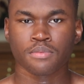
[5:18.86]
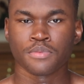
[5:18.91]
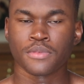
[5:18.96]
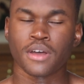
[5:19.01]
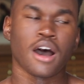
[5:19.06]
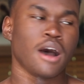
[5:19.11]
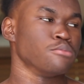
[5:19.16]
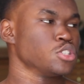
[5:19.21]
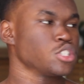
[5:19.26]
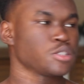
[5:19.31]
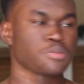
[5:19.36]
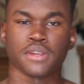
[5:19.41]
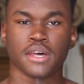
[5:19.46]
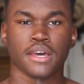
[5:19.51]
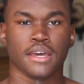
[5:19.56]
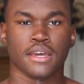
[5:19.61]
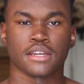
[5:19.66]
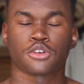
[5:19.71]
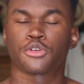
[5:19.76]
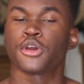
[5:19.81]
Nah, I'm just
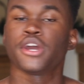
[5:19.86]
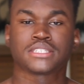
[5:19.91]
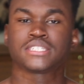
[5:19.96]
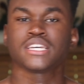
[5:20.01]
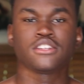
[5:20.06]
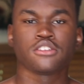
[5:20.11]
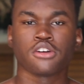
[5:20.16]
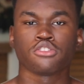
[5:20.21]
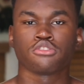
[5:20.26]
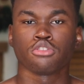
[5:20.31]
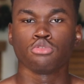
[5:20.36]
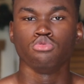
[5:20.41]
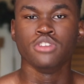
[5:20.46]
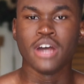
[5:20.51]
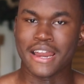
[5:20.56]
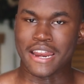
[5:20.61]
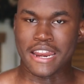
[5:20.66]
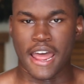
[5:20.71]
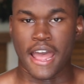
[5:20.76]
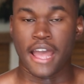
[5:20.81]
playing. Creatine don't do
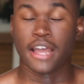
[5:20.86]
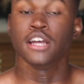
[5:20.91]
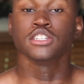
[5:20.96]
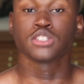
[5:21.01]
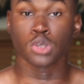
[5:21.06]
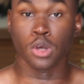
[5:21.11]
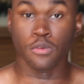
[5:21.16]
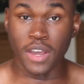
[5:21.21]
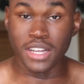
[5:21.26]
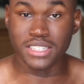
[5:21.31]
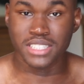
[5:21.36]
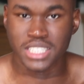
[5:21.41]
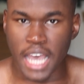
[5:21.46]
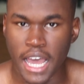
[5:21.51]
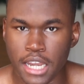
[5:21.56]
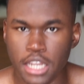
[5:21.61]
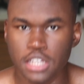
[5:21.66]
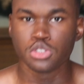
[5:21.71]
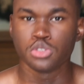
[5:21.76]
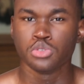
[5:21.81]
none of that. So if they
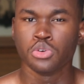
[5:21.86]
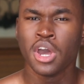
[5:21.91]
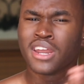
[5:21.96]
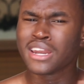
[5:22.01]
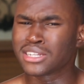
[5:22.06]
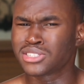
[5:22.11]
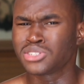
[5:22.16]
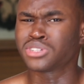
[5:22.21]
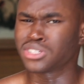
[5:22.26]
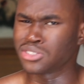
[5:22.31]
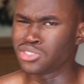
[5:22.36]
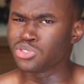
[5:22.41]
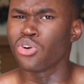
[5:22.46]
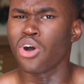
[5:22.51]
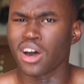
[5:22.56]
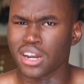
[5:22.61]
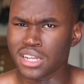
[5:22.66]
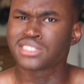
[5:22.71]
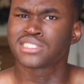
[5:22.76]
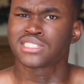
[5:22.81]
telling you that you can do
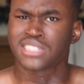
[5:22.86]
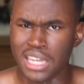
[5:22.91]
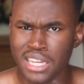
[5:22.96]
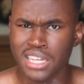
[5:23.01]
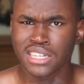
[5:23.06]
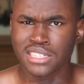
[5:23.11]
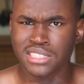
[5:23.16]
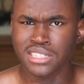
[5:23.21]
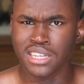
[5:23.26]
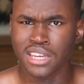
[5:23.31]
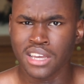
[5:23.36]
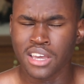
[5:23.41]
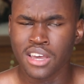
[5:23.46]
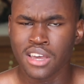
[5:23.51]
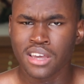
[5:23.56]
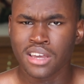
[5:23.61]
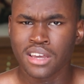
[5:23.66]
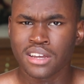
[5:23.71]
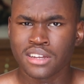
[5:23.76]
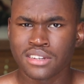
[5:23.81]
all these things,
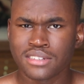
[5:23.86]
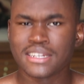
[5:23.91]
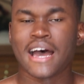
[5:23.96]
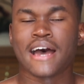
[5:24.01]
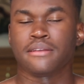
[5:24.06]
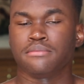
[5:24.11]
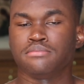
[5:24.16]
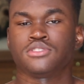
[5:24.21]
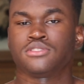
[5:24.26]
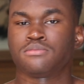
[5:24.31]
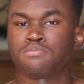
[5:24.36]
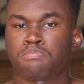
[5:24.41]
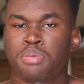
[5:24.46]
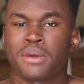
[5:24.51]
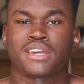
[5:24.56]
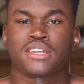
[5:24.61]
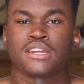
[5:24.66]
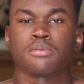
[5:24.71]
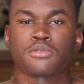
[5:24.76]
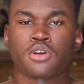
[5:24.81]
not
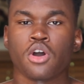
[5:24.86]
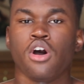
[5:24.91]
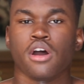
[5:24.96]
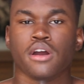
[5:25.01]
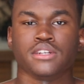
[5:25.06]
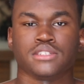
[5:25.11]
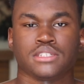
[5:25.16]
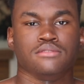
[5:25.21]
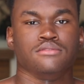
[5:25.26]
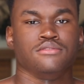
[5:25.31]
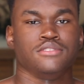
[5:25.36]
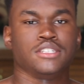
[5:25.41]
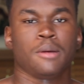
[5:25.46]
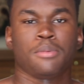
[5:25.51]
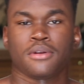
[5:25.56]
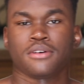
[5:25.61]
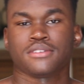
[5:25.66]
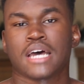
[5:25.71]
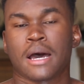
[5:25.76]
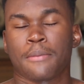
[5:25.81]
picking up cars and
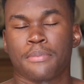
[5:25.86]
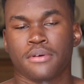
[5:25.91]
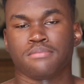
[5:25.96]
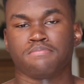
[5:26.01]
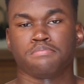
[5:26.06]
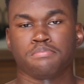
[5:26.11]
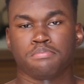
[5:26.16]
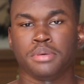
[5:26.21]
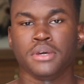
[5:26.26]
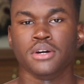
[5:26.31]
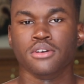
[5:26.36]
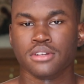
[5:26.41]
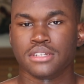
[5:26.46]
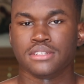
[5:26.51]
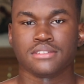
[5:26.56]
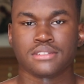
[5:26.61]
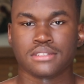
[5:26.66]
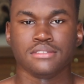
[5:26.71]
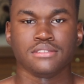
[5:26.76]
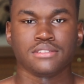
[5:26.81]
jumping on top of
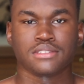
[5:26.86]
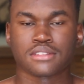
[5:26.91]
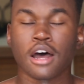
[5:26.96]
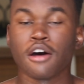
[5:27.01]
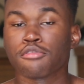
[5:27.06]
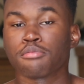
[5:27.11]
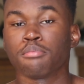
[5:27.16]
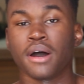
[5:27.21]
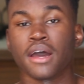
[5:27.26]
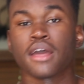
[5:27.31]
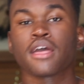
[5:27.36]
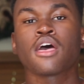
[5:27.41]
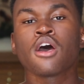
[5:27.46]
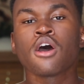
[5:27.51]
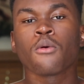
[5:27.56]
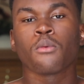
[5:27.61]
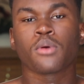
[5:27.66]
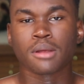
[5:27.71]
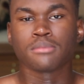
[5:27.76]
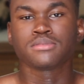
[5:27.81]
buildings and stuff. But
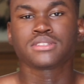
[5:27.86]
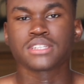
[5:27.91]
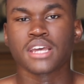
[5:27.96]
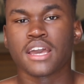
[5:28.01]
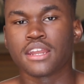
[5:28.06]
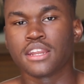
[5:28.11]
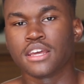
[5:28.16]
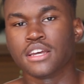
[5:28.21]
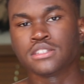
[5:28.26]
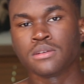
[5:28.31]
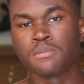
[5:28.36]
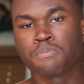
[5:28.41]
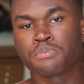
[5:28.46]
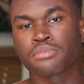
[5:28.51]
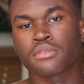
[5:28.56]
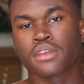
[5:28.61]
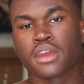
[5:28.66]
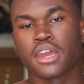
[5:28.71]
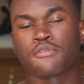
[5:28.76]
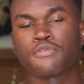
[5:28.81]
what I'm saying is,
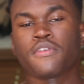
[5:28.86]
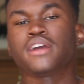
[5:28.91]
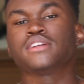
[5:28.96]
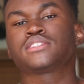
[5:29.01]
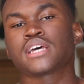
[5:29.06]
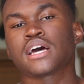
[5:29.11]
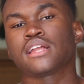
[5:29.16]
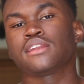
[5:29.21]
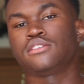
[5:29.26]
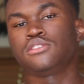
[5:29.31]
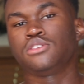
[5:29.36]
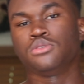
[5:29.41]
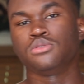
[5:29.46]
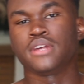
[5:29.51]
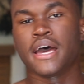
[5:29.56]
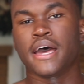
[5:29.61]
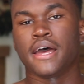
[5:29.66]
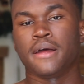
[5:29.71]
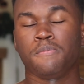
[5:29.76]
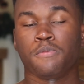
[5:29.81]
if they're telling you
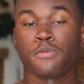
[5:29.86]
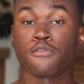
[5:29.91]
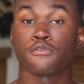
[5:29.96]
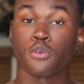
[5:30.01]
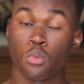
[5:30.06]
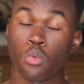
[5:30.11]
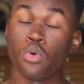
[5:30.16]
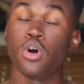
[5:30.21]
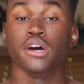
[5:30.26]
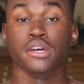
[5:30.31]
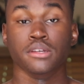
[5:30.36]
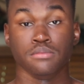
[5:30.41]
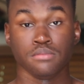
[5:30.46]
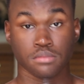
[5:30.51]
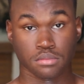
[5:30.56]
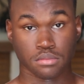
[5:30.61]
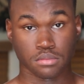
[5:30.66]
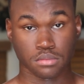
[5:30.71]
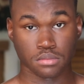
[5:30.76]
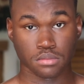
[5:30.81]
that, for one,
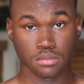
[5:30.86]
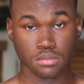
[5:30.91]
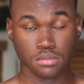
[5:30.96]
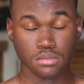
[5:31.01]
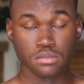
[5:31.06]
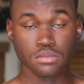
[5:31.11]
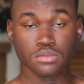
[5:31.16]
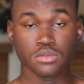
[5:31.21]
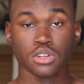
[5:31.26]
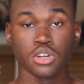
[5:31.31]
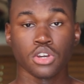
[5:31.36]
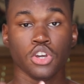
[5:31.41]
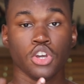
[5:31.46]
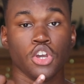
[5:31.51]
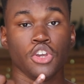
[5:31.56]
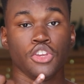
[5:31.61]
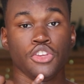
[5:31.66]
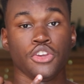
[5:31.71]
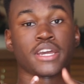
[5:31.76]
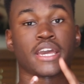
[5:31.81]

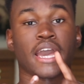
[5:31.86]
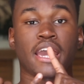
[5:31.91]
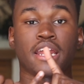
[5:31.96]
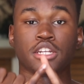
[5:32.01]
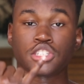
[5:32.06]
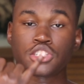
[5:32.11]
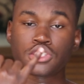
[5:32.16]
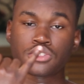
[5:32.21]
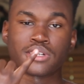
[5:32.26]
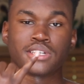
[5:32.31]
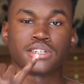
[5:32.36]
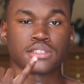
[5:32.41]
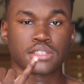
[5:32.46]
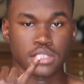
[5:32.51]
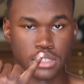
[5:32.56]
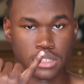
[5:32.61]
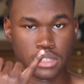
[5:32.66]
you're gaining strength,